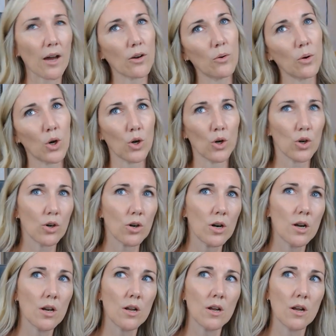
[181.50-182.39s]
do her
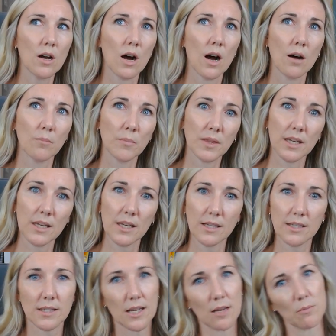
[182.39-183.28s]

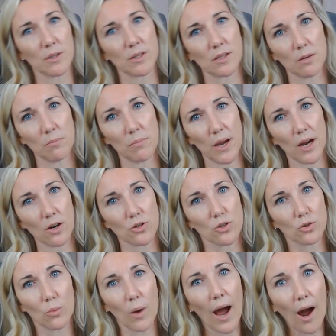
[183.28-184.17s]
thinking statements compare
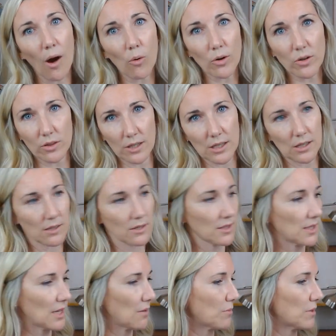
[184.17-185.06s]
to our thinking
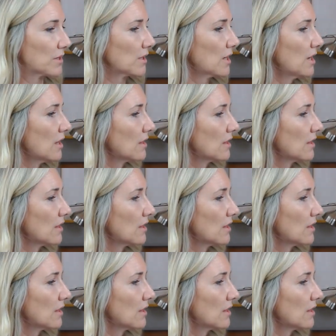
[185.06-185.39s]
statements?